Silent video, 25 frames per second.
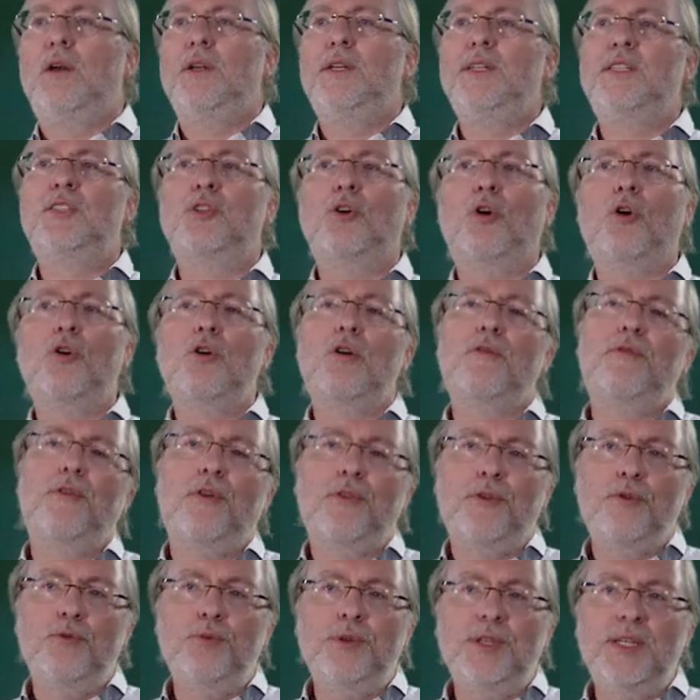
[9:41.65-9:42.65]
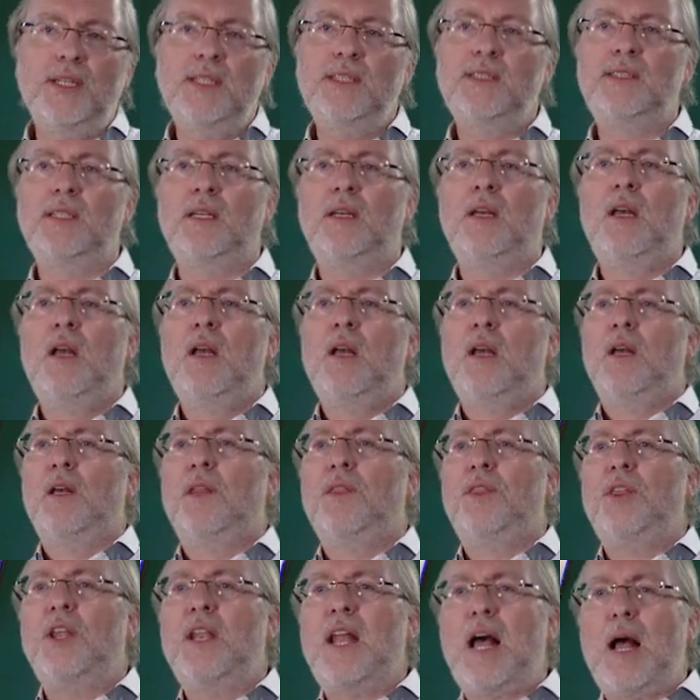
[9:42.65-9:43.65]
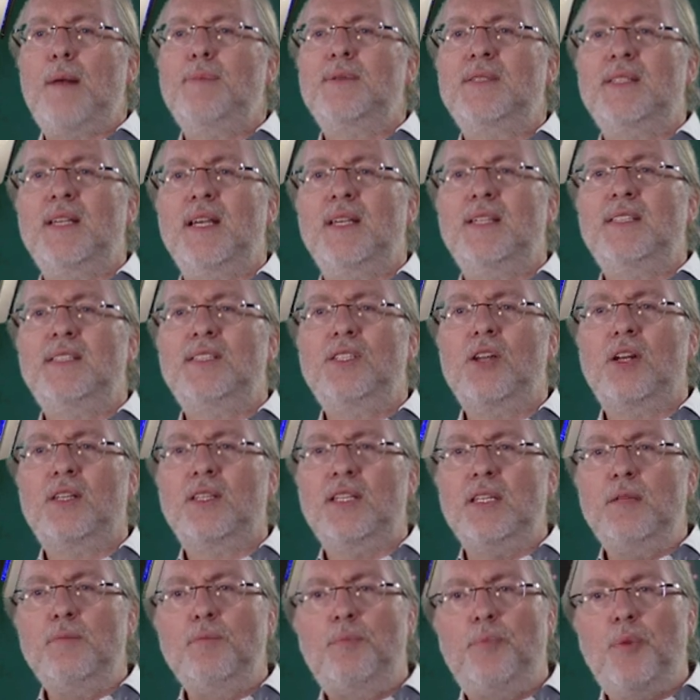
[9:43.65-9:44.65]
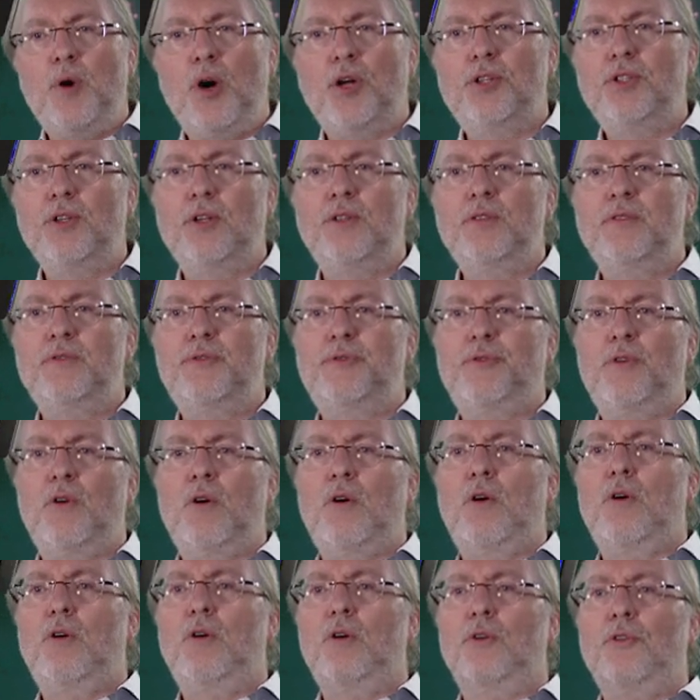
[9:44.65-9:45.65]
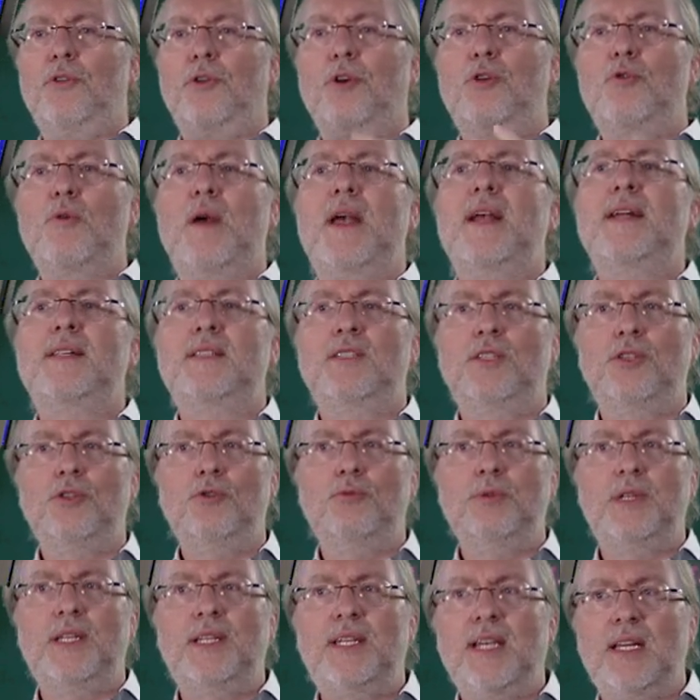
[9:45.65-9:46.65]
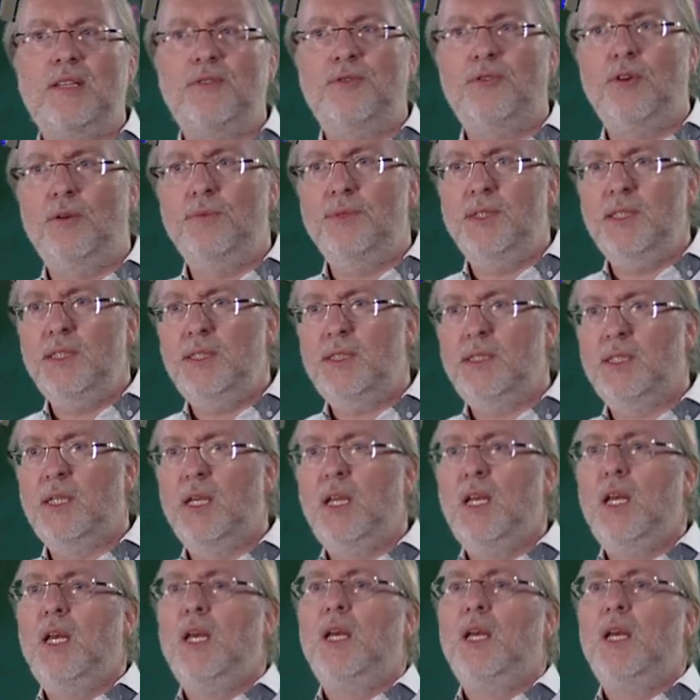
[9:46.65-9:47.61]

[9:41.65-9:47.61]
It's all over the weeks. The labs is not important for the grades you will get from it.